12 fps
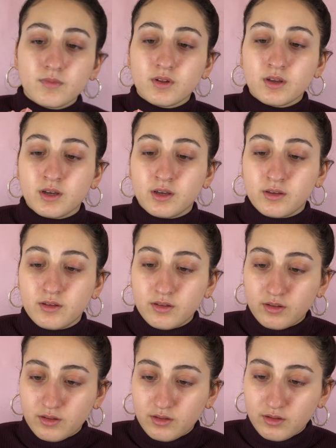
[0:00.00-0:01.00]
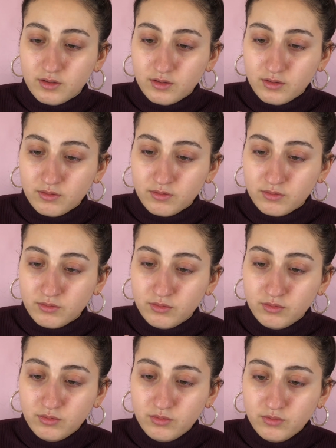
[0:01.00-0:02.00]
Okay.
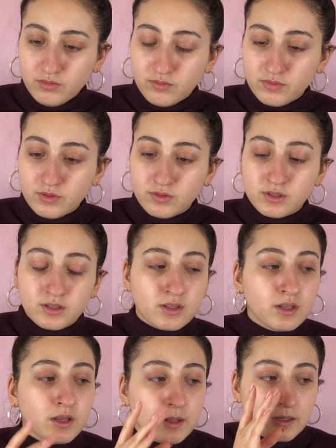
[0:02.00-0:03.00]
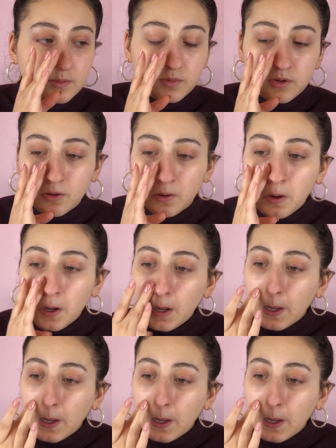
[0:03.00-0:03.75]
Ooh, feels thick. Let's put it on.